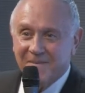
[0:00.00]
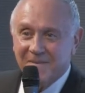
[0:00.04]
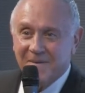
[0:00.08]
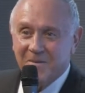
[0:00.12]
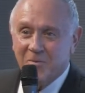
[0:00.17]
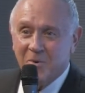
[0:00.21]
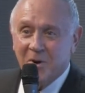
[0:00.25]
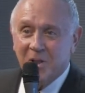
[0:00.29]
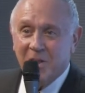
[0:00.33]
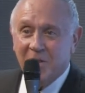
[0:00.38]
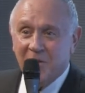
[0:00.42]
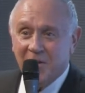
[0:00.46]

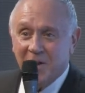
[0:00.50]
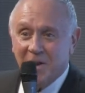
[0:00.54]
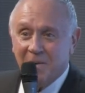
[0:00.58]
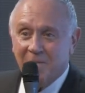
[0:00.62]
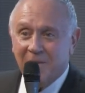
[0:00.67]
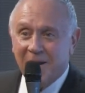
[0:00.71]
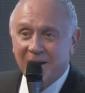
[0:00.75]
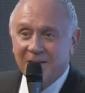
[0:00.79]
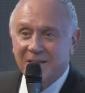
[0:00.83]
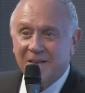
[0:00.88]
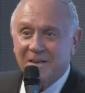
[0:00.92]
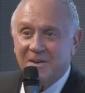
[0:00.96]
What do you think
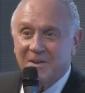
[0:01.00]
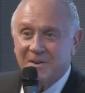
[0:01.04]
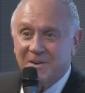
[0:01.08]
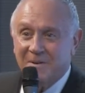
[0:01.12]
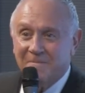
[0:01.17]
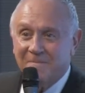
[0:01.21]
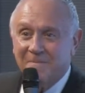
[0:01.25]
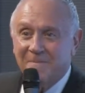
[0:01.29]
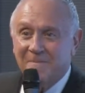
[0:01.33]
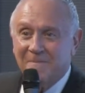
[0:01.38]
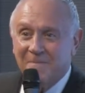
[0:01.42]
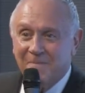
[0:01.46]
about this?
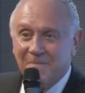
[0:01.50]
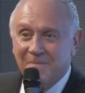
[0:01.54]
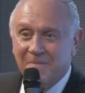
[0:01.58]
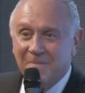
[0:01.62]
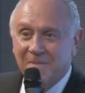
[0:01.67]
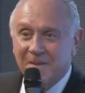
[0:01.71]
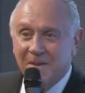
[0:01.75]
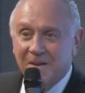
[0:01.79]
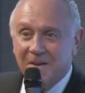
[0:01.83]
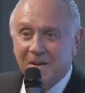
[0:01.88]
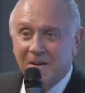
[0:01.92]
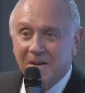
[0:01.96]

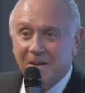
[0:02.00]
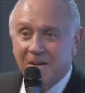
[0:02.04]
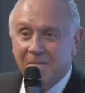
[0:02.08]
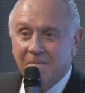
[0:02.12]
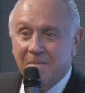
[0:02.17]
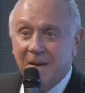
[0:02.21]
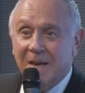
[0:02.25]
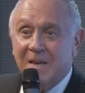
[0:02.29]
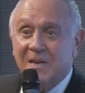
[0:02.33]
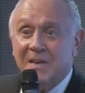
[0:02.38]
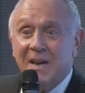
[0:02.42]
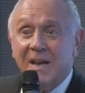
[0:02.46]

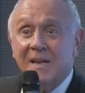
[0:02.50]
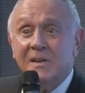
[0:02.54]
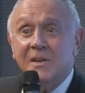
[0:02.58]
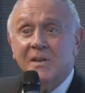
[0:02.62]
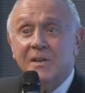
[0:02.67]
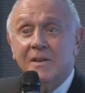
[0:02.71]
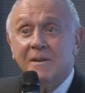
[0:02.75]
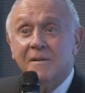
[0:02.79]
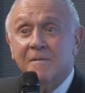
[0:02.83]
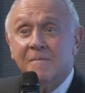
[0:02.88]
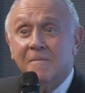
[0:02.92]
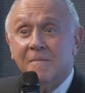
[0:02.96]
Make
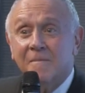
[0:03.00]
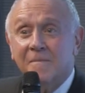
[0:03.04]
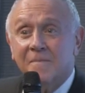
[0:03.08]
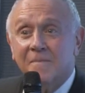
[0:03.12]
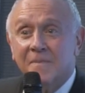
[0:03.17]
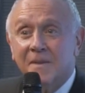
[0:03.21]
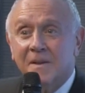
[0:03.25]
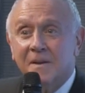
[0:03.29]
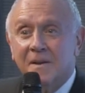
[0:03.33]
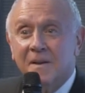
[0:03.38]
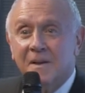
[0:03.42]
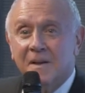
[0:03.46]
sense?
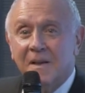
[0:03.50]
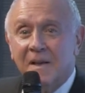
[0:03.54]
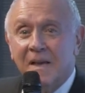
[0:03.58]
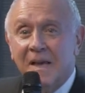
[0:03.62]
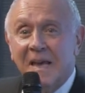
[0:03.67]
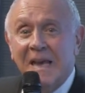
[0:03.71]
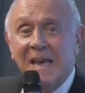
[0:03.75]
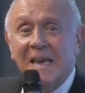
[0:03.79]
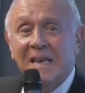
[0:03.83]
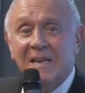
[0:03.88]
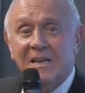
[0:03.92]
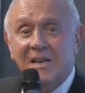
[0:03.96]

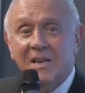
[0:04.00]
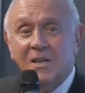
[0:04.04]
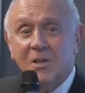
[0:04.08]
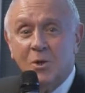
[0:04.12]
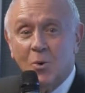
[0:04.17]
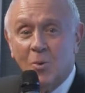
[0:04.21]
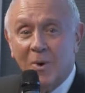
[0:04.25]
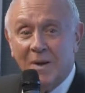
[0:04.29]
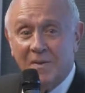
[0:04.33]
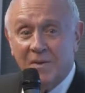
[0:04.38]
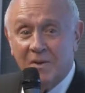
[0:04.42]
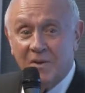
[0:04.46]
Easy
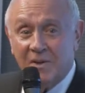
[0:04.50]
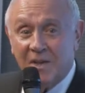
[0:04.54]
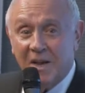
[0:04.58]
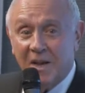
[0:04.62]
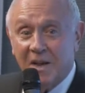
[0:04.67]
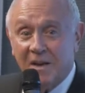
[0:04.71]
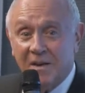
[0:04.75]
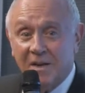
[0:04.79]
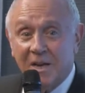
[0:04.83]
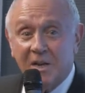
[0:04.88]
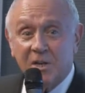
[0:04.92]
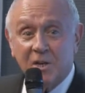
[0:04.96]
to
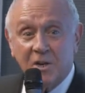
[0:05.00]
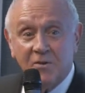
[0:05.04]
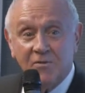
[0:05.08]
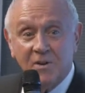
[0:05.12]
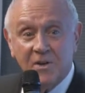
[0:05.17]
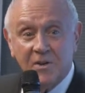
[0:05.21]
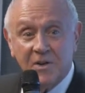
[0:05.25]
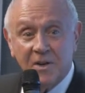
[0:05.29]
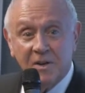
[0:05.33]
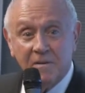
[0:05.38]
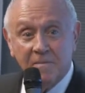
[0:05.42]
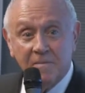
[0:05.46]
understand. Yes,
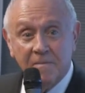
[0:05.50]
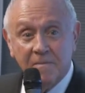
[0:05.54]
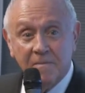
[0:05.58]
Teresa.